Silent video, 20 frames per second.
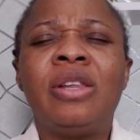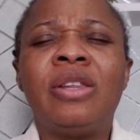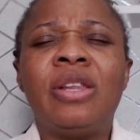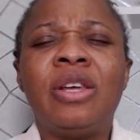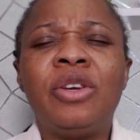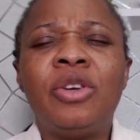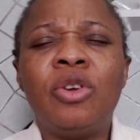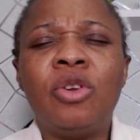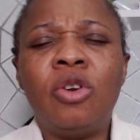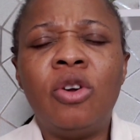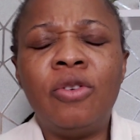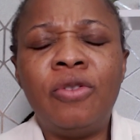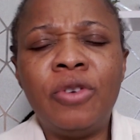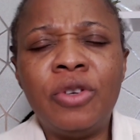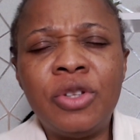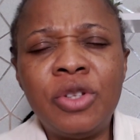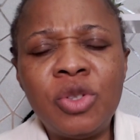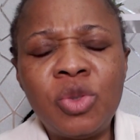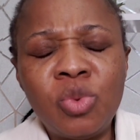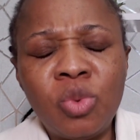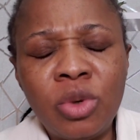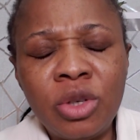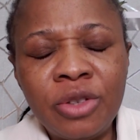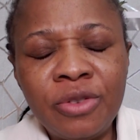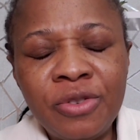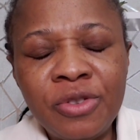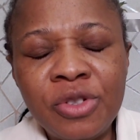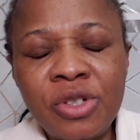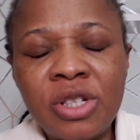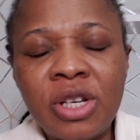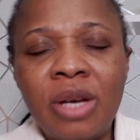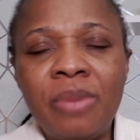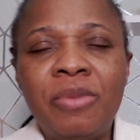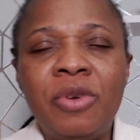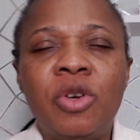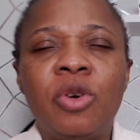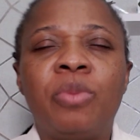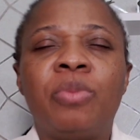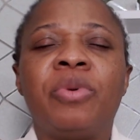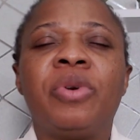Thank you, Lord, for this wonderful time
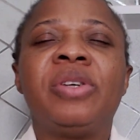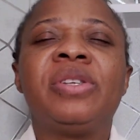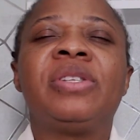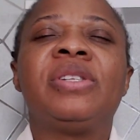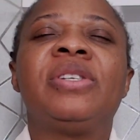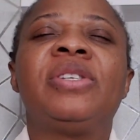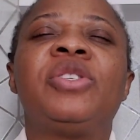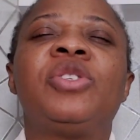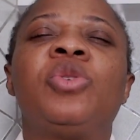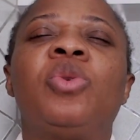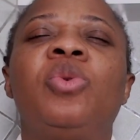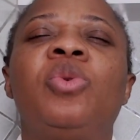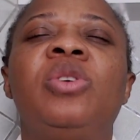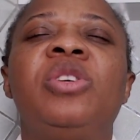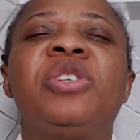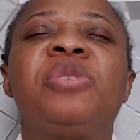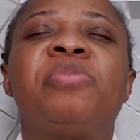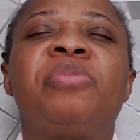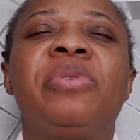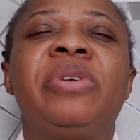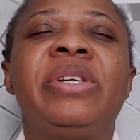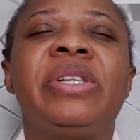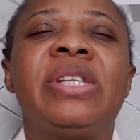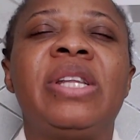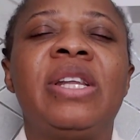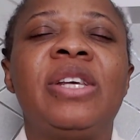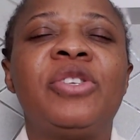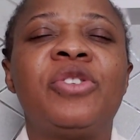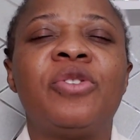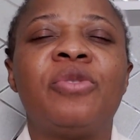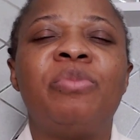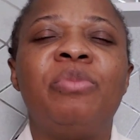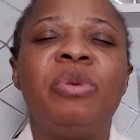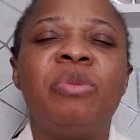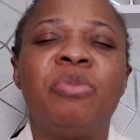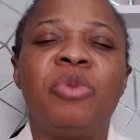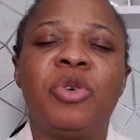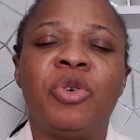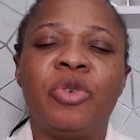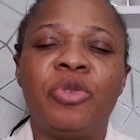in your presence. Holy Spirit, less of me,
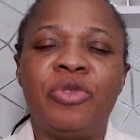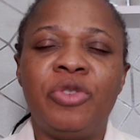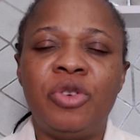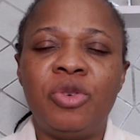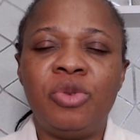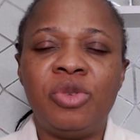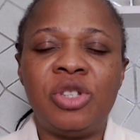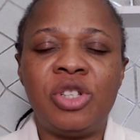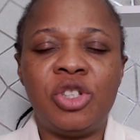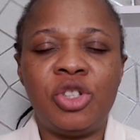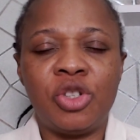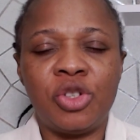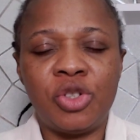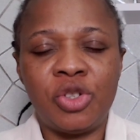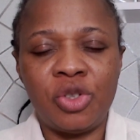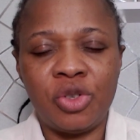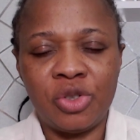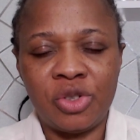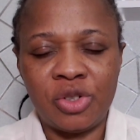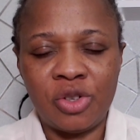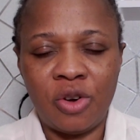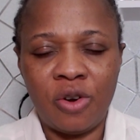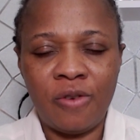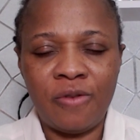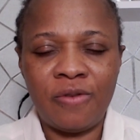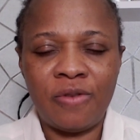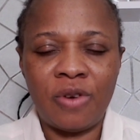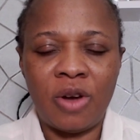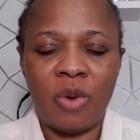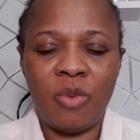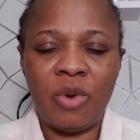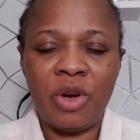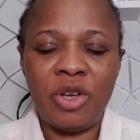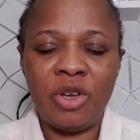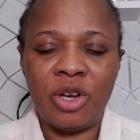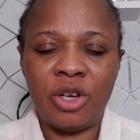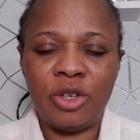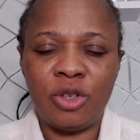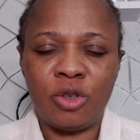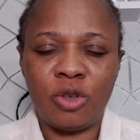more of you. Teach us yourself. And when
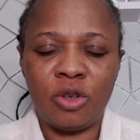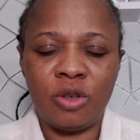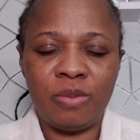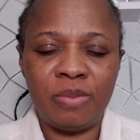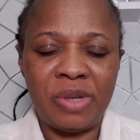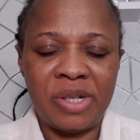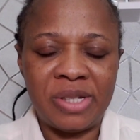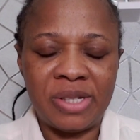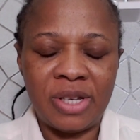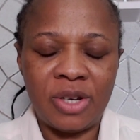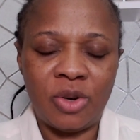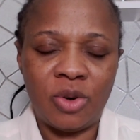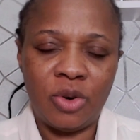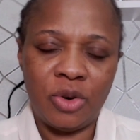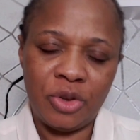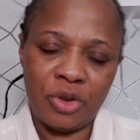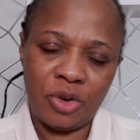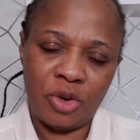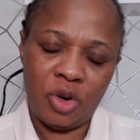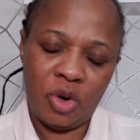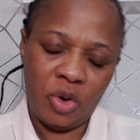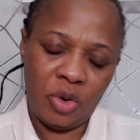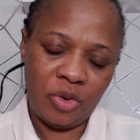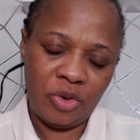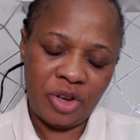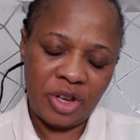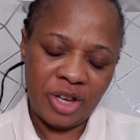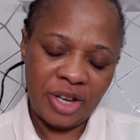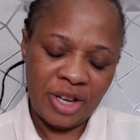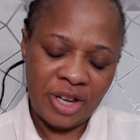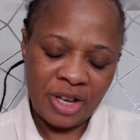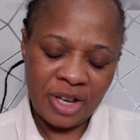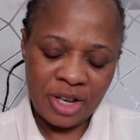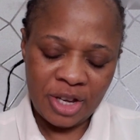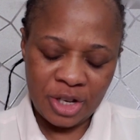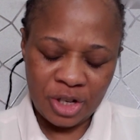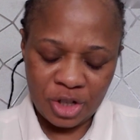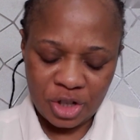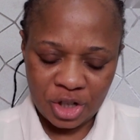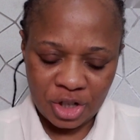you are done, please take all the glory
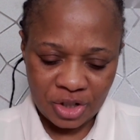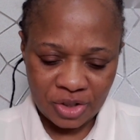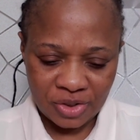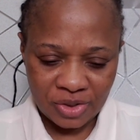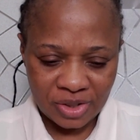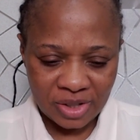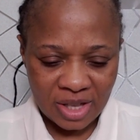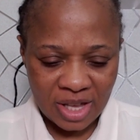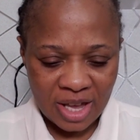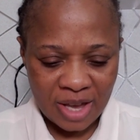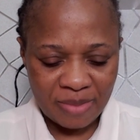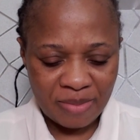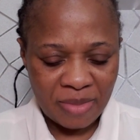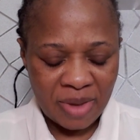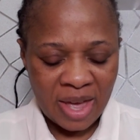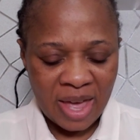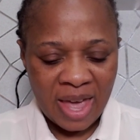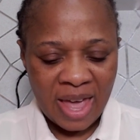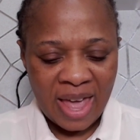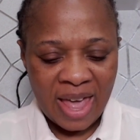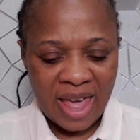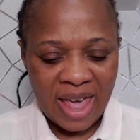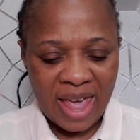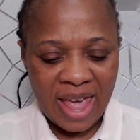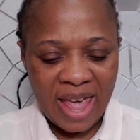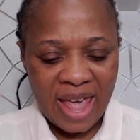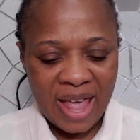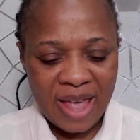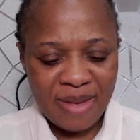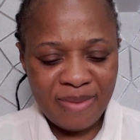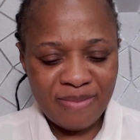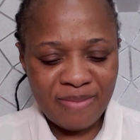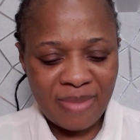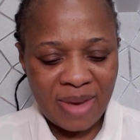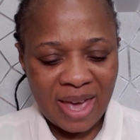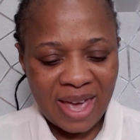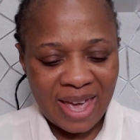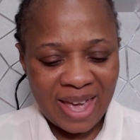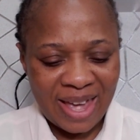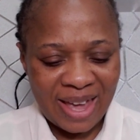in Jesus' name.
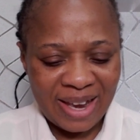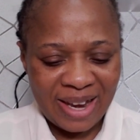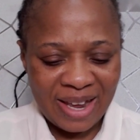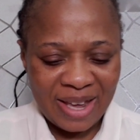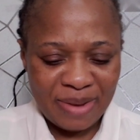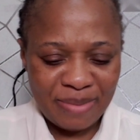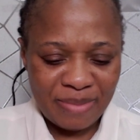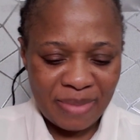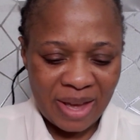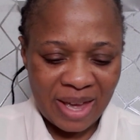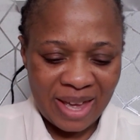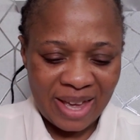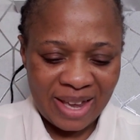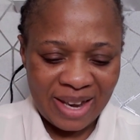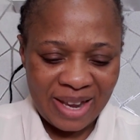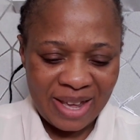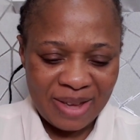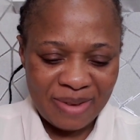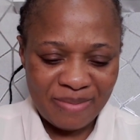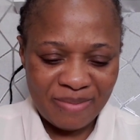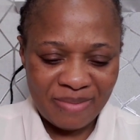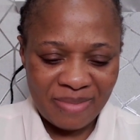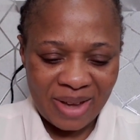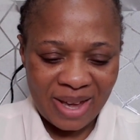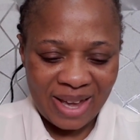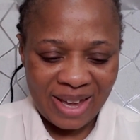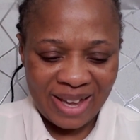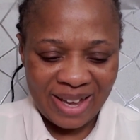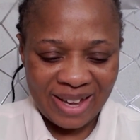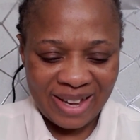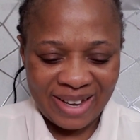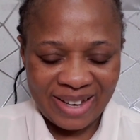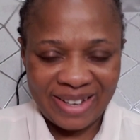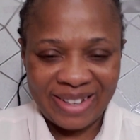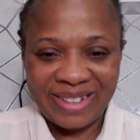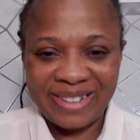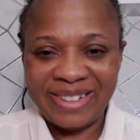Amen, amen, amen.